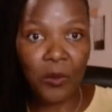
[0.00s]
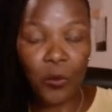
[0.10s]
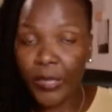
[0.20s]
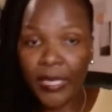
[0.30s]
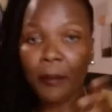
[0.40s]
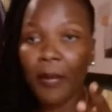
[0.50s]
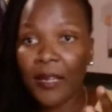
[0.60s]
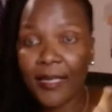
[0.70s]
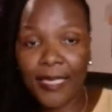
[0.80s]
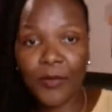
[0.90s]
We get
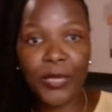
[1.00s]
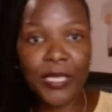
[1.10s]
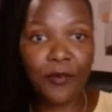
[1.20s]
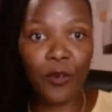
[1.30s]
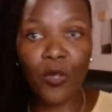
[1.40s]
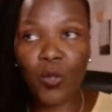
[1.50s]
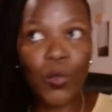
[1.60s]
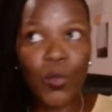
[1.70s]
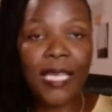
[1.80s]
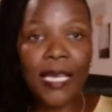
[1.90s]
married and we divorce.
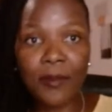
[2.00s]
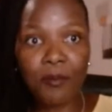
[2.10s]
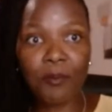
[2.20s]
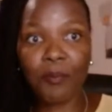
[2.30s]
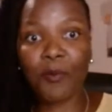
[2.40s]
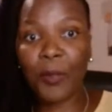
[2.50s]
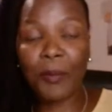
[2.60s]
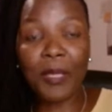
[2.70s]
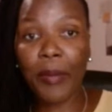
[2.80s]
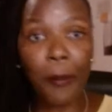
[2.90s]
We
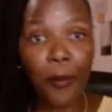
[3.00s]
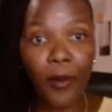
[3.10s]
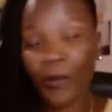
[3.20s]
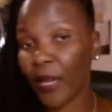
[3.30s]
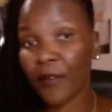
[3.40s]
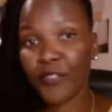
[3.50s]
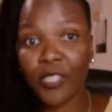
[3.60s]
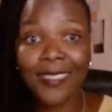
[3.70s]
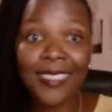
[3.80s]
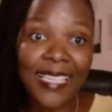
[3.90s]
meet people and we have
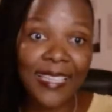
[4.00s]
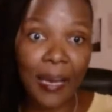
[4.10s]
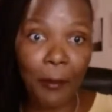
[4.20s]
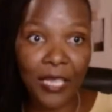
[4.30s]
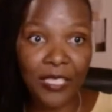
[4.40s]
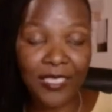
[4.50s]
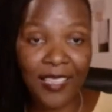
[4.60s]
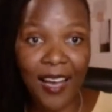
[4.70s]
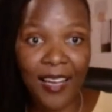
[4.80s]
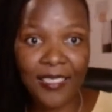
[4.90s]
children and they abandon
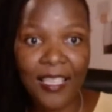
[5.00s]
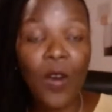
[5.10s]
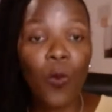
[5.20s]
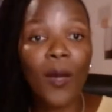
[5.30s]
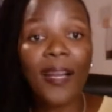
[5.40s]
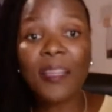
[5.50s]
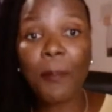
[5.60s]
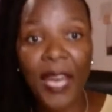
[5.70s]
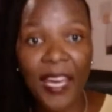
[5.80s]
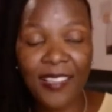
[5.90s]
us. What are the
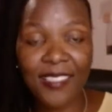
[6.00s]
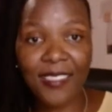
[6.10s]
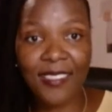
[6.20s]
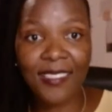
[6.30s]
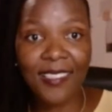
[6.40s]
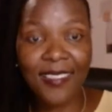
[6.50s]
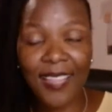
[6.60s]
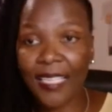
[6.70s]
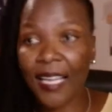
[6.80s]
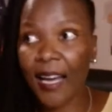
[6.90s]
patterns
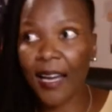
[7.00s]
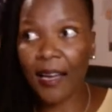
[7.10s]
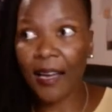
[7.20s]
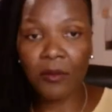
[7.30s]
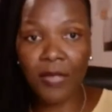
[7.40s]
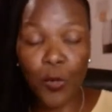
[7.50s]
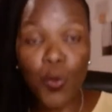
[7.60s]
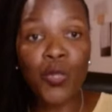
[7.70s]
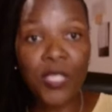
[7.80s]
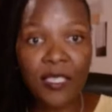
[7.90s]
that
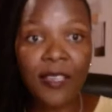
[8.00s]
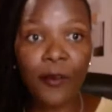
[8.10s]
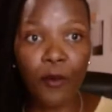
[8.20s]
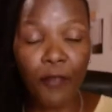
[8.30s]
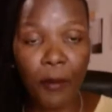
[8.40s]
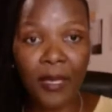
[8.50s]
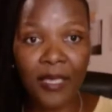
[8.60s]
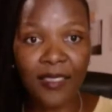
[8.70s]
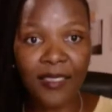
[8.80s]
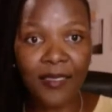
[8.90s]
we see in your
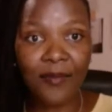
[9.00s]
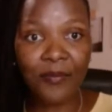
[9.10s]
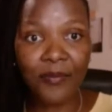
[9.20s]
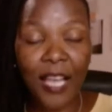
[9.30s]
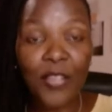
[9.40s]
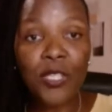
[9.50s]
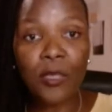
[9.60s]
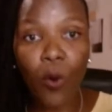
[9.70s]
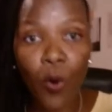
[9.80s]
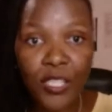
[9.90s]
family? Are you
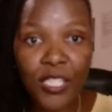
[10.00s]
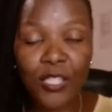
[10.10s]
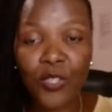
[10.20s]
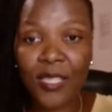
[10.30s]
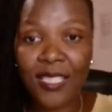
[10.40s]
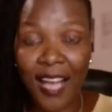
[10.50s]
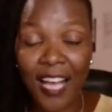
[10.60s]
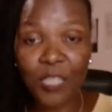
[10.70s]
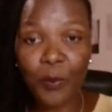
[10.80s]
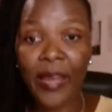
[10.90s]
still holding into this
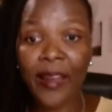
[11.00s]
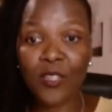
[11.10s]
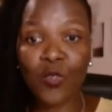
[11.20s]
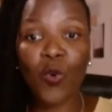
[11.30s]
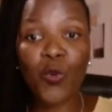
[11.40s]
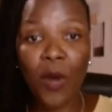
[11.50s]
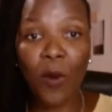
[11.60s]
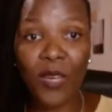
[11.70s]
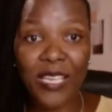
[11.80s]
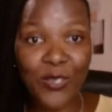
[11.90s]
as parents, or you
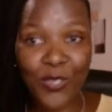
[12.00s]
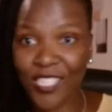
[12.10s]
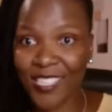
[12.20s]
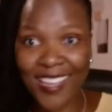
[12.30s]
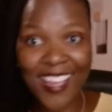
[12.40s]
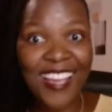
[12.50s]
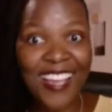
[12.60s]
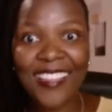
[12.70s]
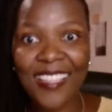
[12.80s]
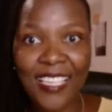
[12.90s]
are willing to say
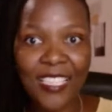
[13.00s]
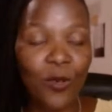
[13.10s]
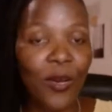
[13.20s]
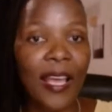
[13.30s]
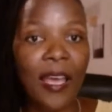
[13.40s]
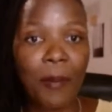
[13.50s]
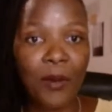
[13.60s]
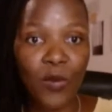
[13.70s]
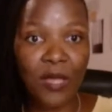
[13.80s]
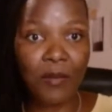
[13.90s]
it's not going to
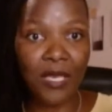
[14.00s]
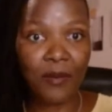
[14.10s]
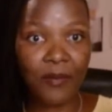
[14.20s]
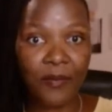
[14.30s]
happen with me?